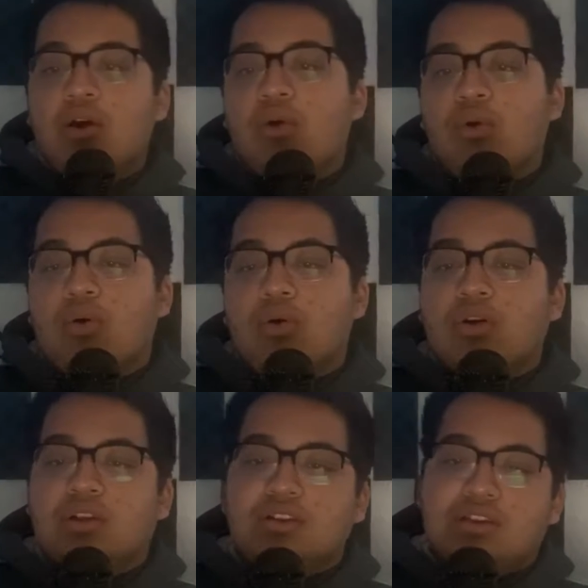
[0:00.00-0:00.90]
or it
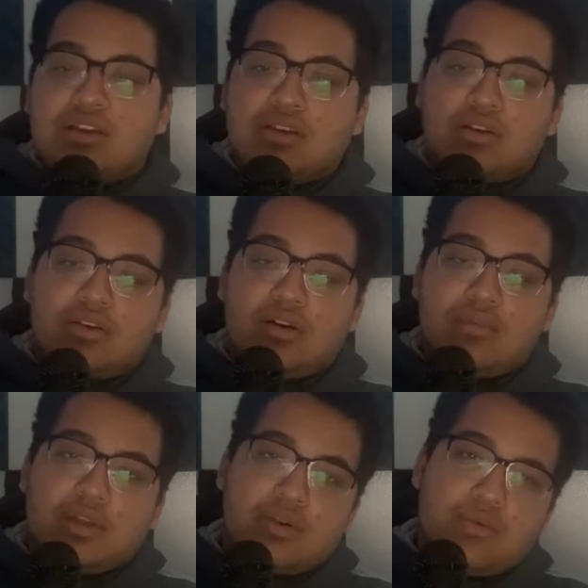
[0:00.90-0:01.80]
is a cut com
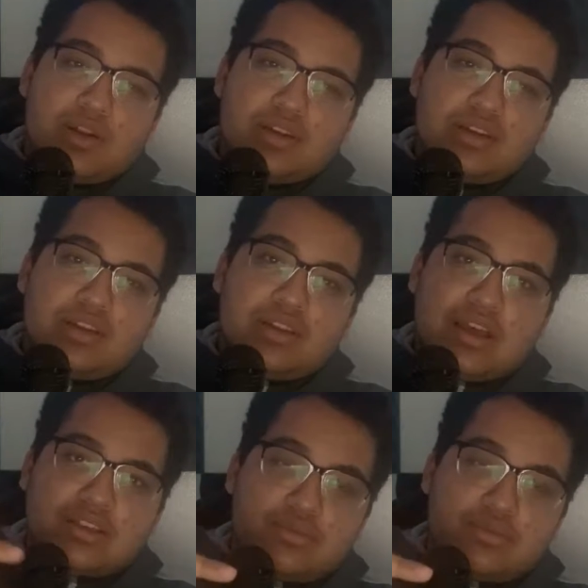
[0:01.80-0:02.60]
like what I did last week.